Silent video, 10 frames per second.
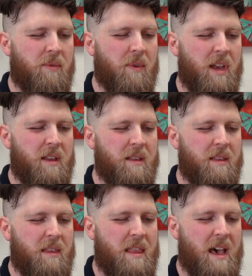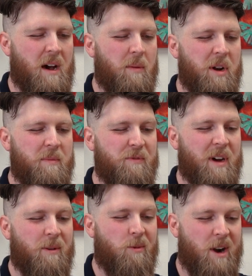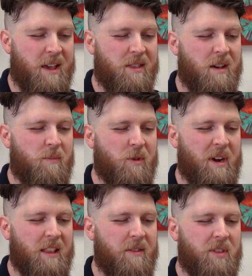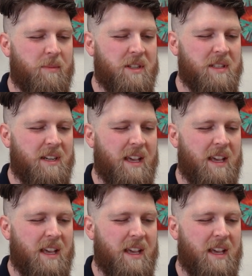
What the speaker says: Now I'm gonna move my right thumb where my left thumb is and